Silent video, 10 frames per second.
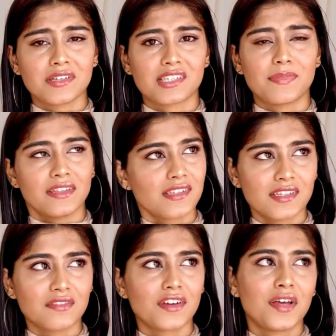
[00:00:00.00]

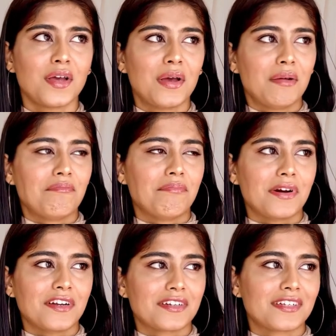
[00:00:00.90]
expensive,
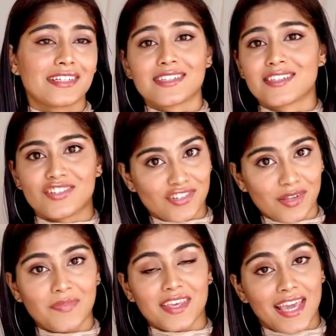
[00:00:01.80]
but it's just
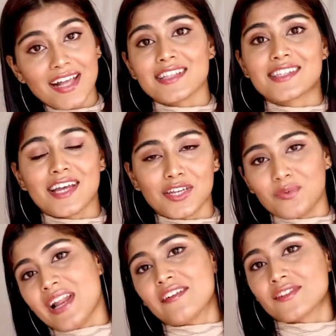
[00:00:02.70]
something else that you
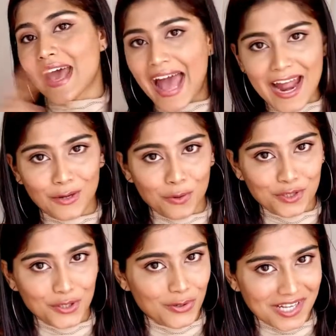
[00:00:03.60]
will have to add
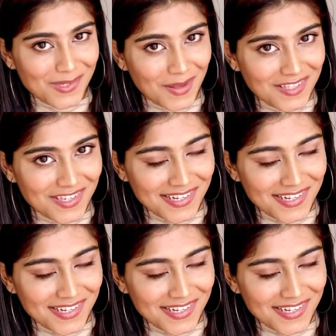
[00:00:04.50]
onto your expenses